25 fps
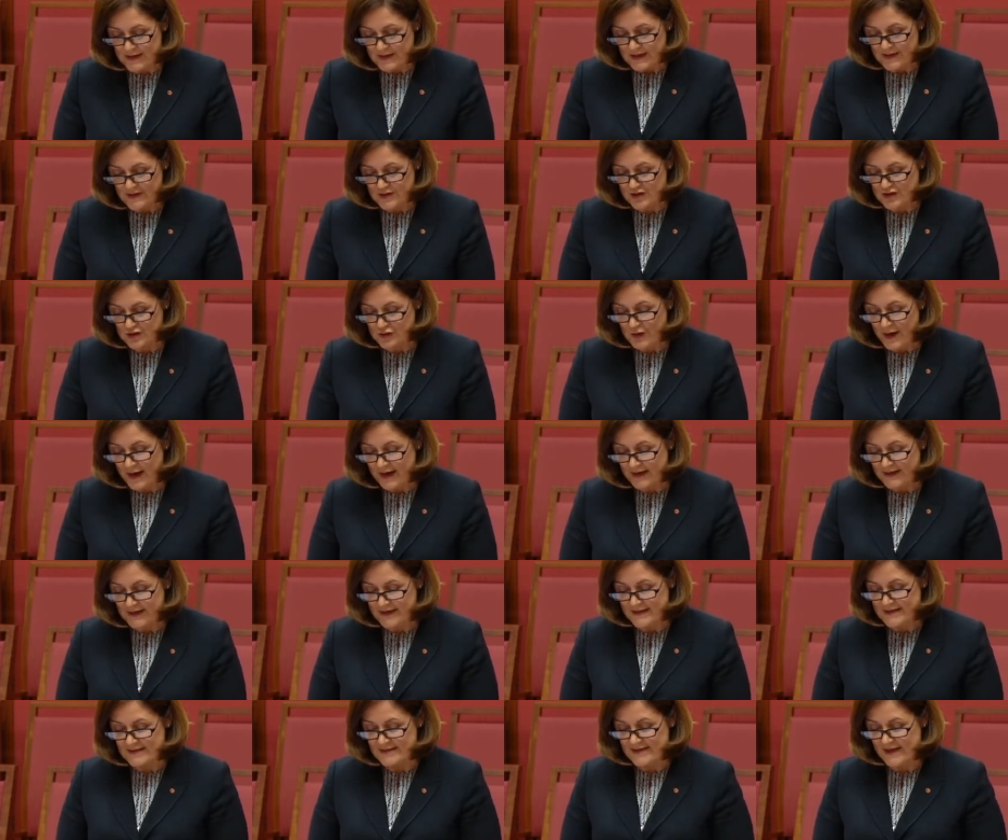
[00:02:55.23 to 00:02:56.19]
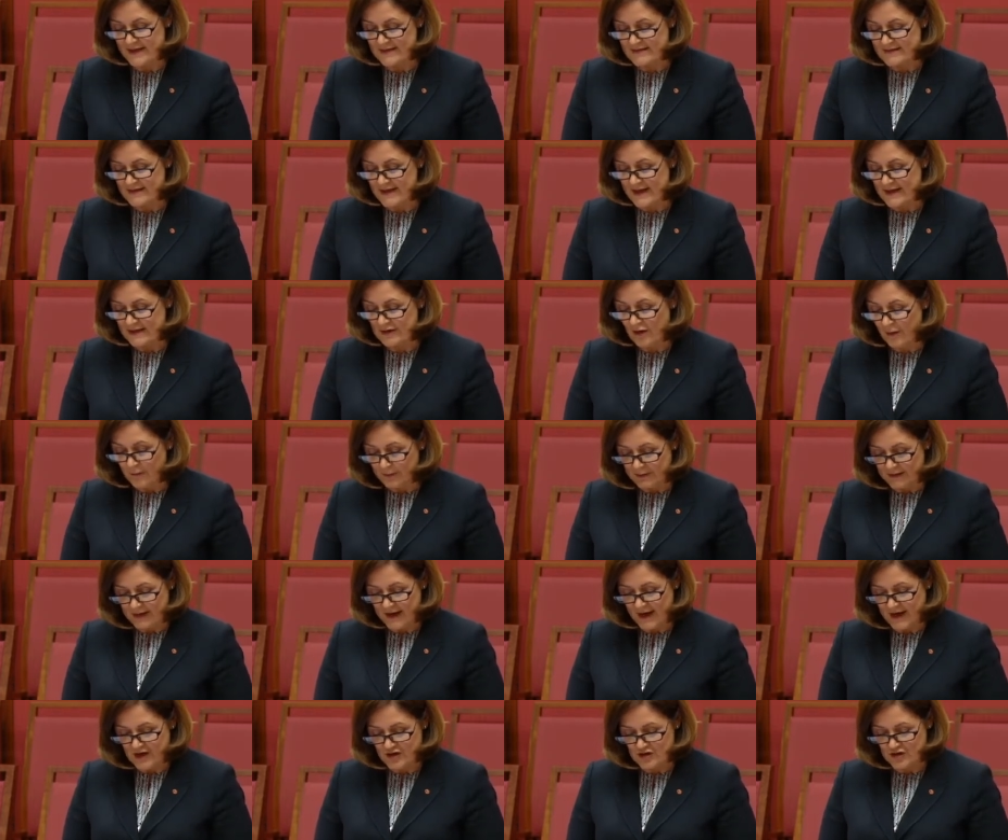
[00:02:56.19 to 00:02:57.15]
Australia is under an
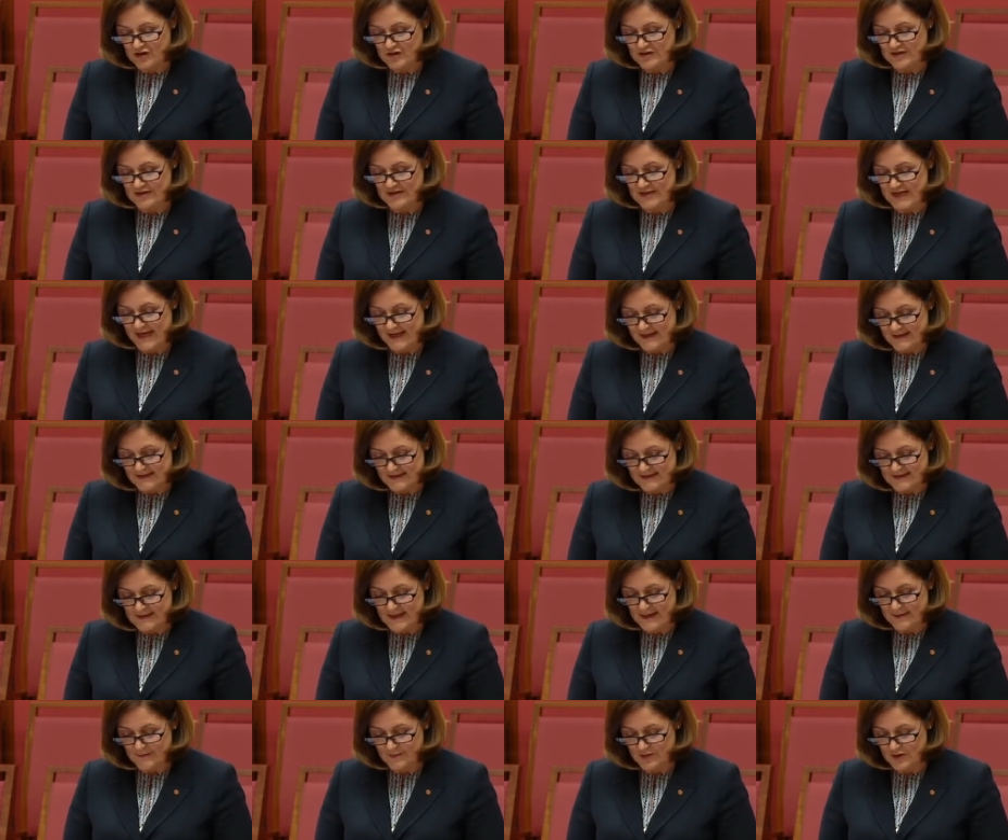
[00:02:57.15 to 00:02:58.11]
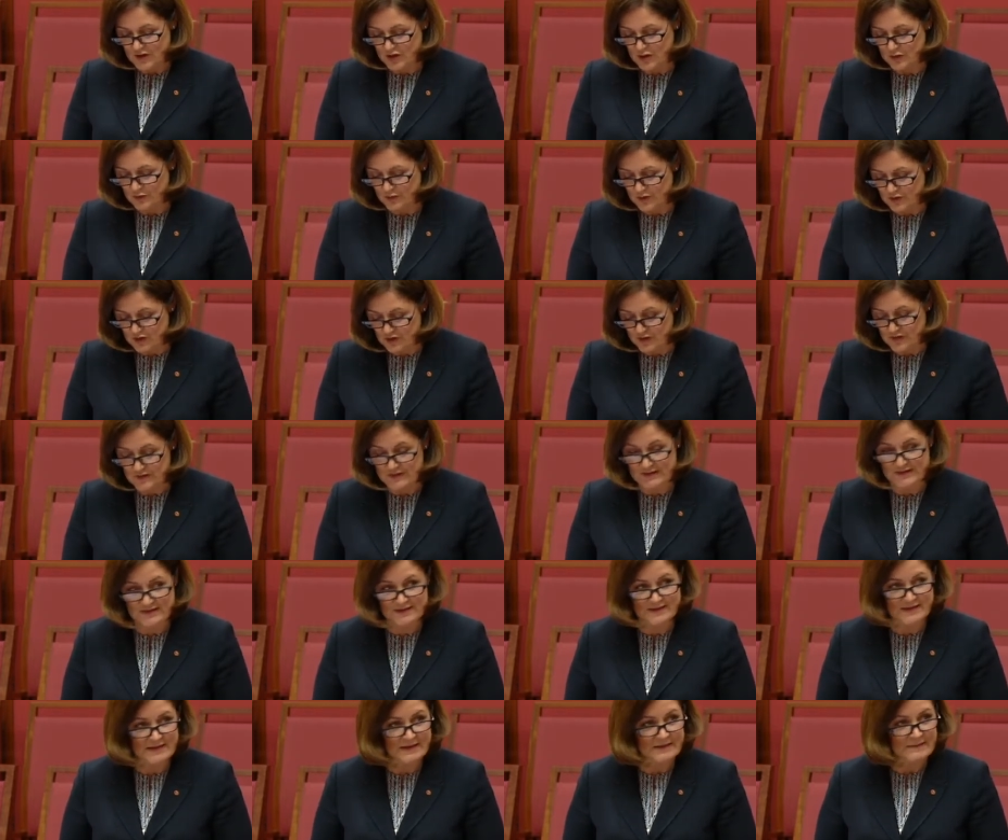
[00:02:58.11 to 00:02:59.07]
obligation to take steps to
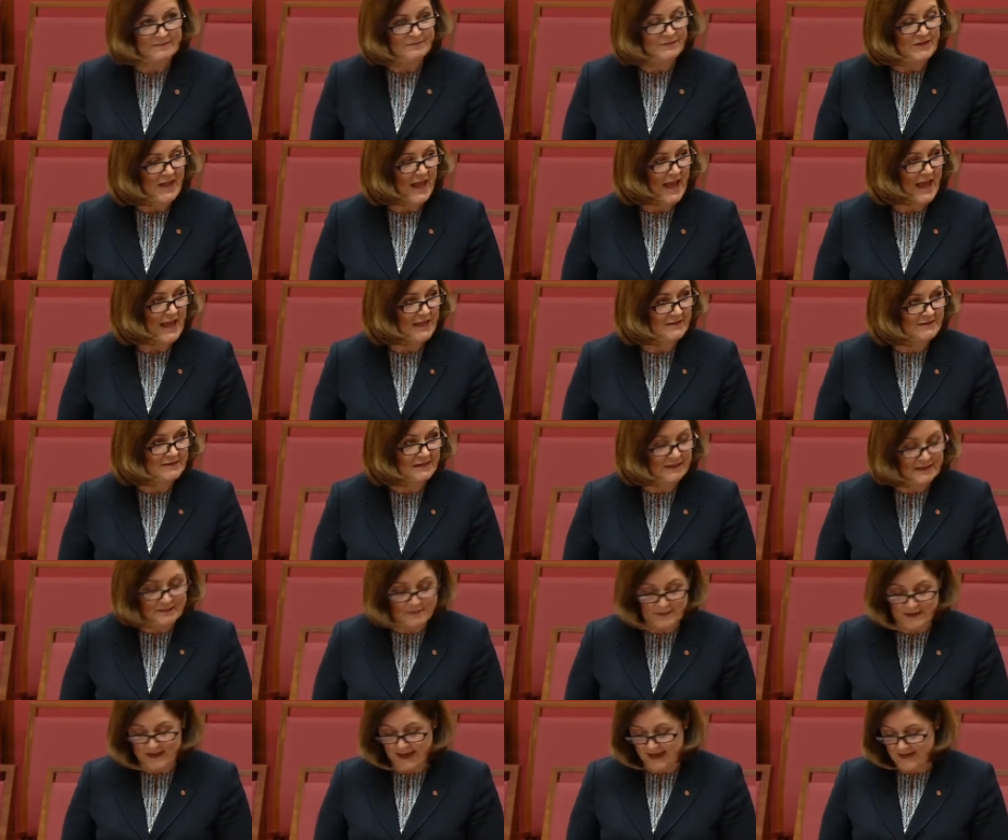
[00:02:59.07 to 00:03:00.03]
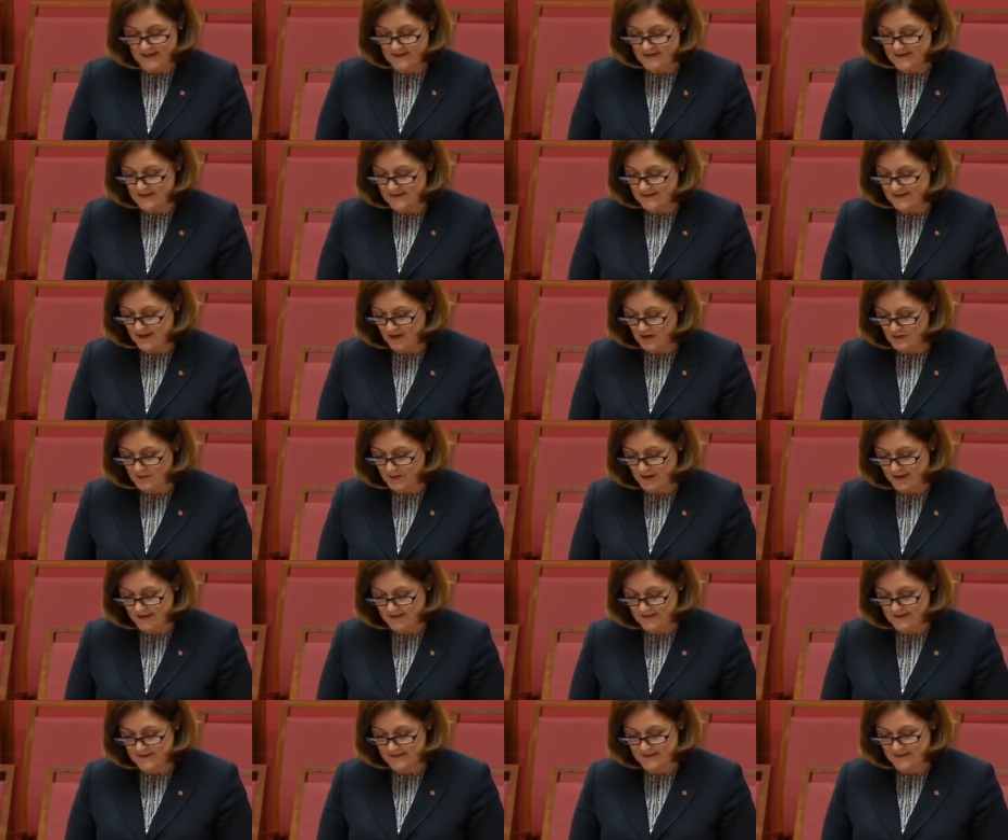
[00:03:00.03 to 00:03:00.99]
reduce and eliminate such
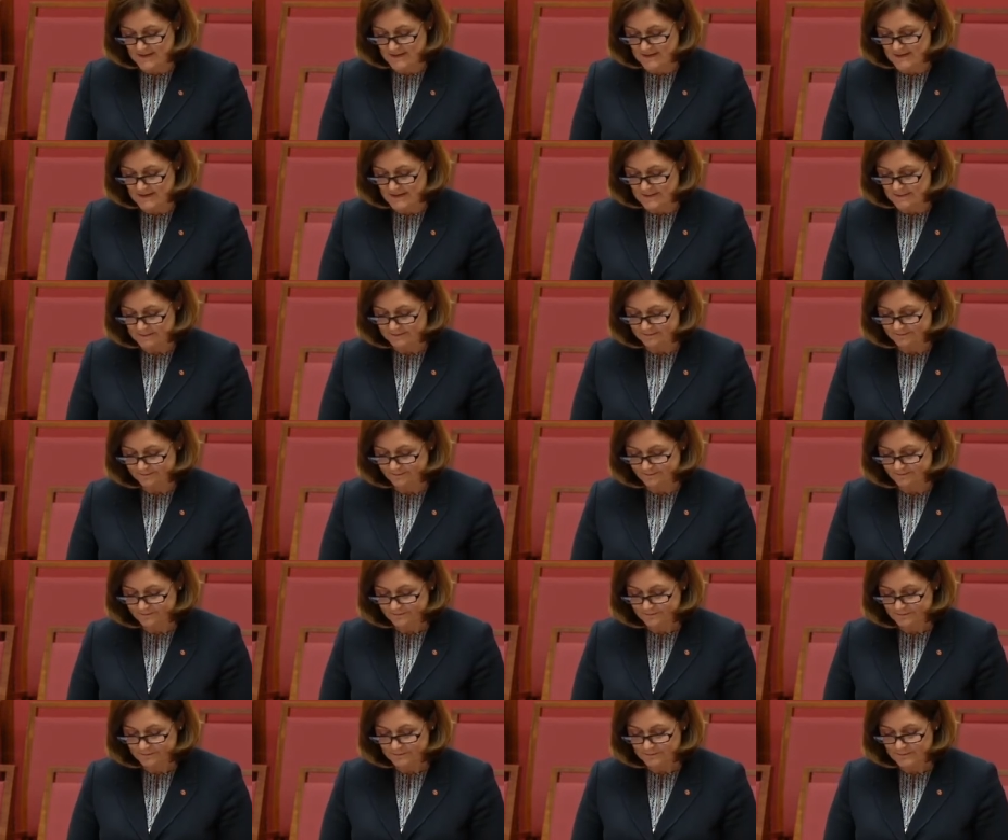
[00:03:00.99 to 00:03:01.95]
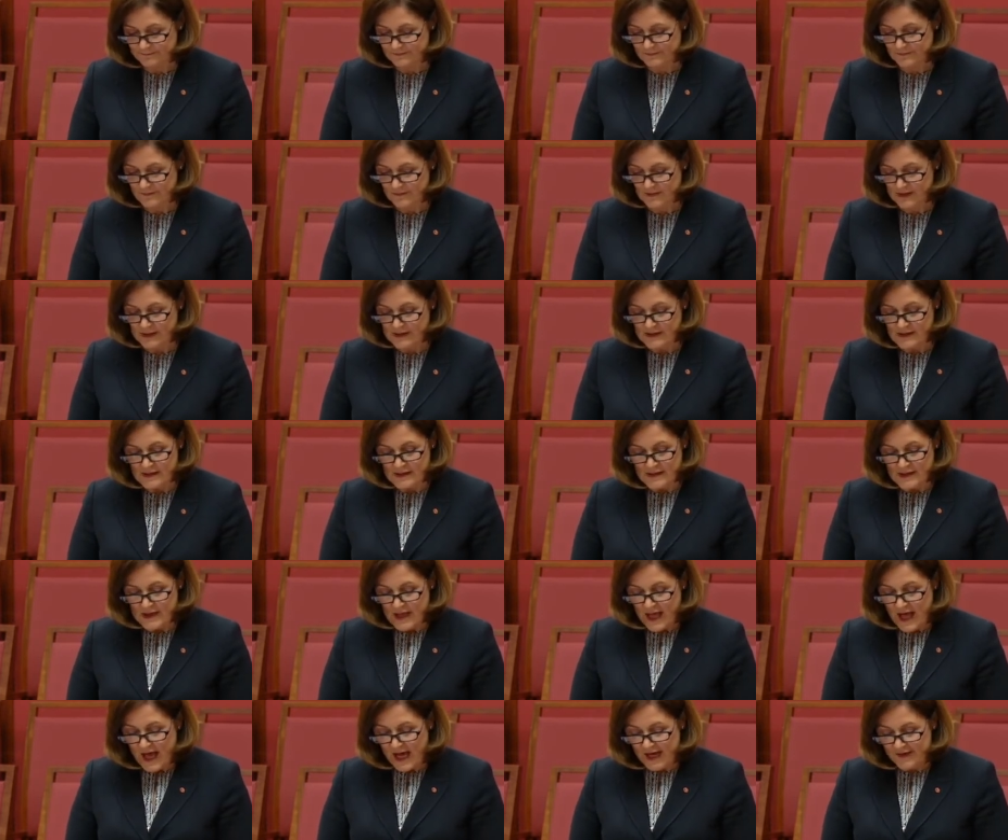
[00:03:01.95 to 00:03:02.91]
practices.
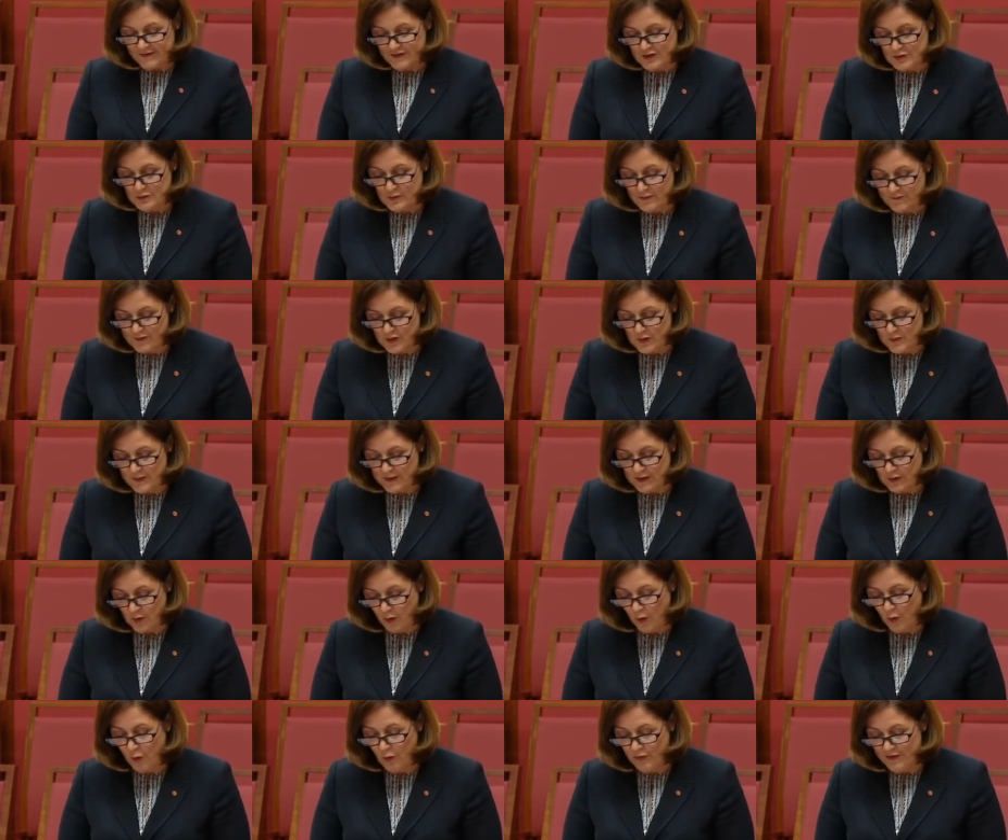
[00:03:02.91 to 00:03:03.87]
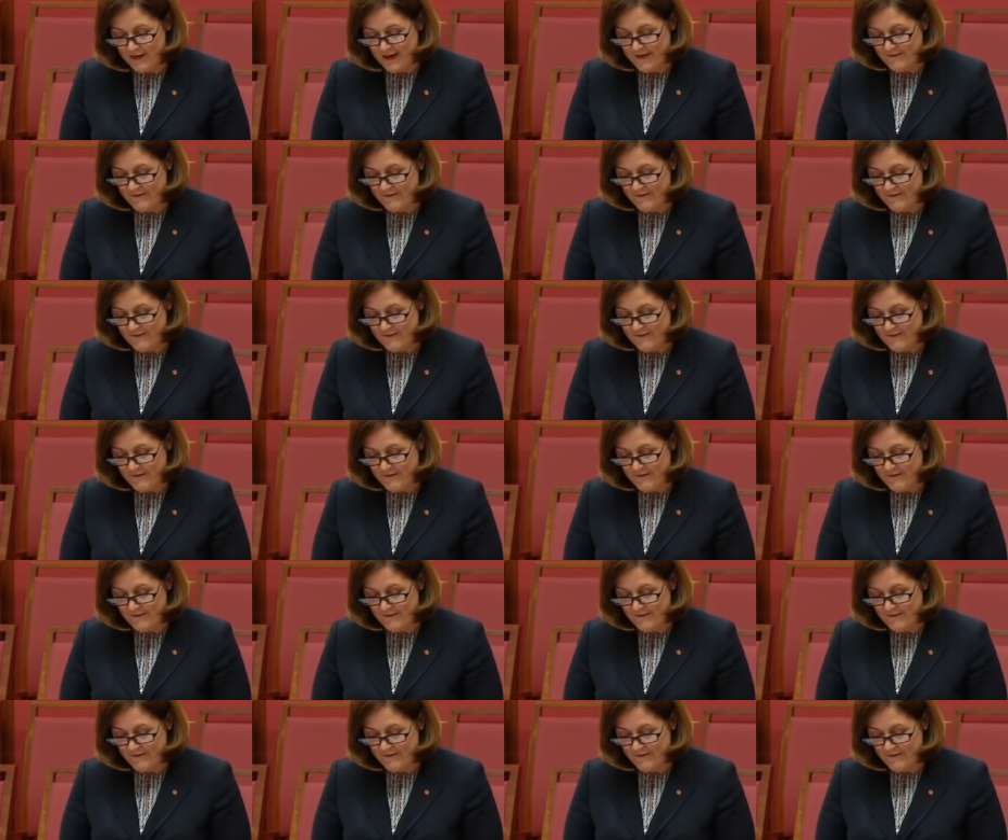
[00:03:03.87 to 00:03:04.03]
After reviewing all the